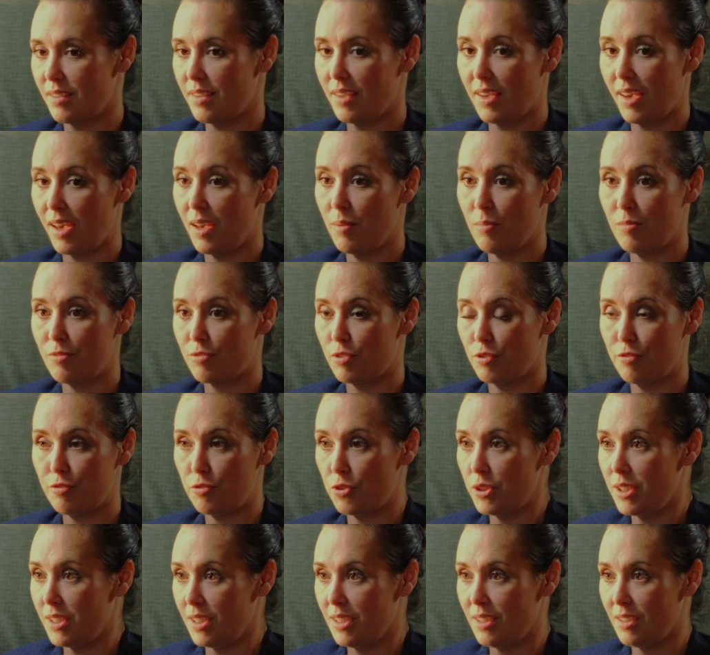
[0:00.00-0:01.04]
came for
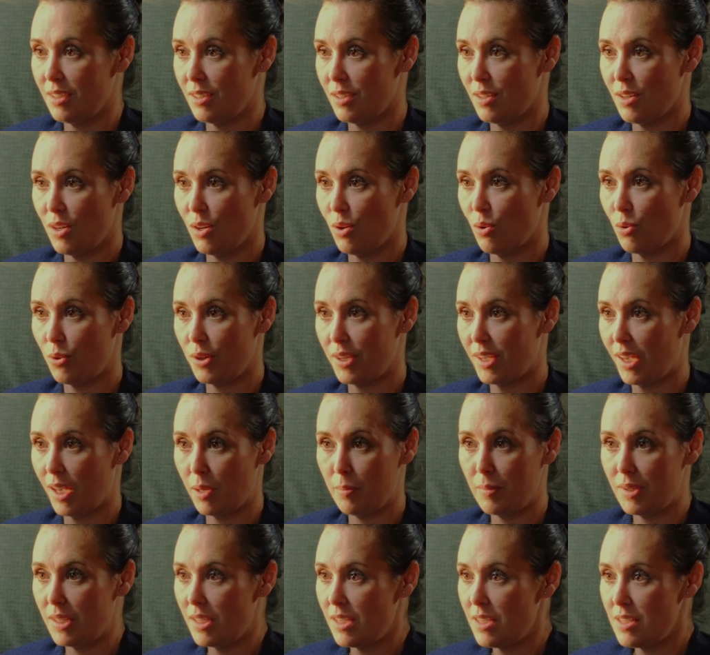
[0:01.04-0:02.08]
free or
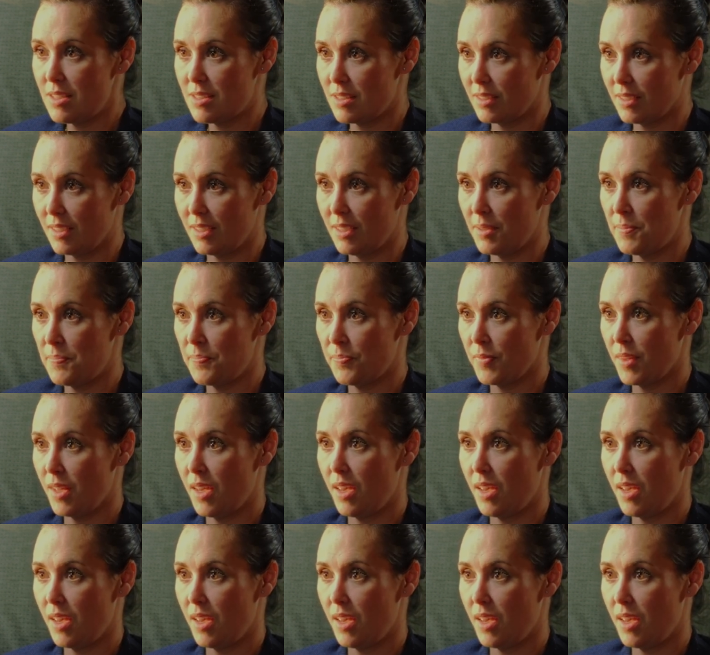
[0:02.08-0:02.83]
came easily.